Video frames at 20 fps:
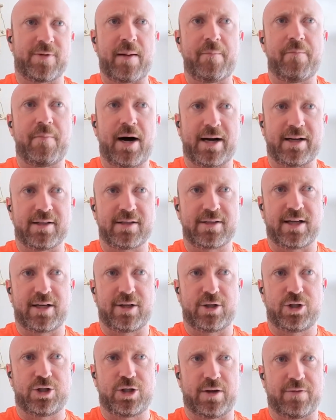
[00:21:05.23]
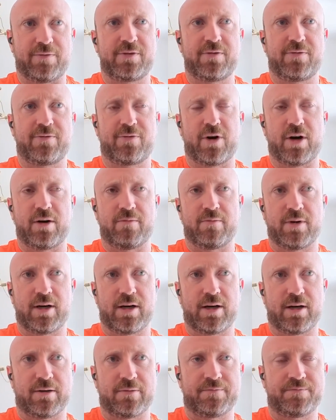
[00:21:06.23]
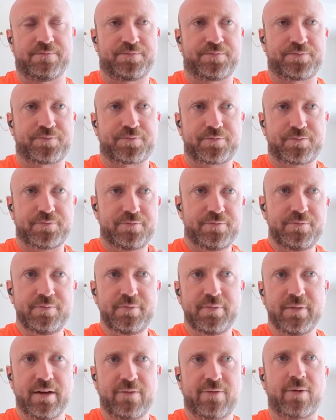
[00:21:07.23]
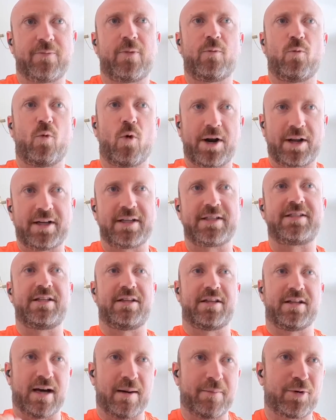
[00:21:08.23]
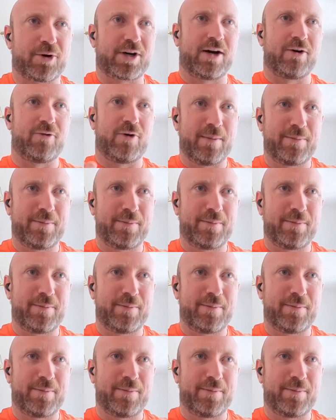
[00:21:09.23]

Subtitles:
that mindset shift from wanting to see the number go up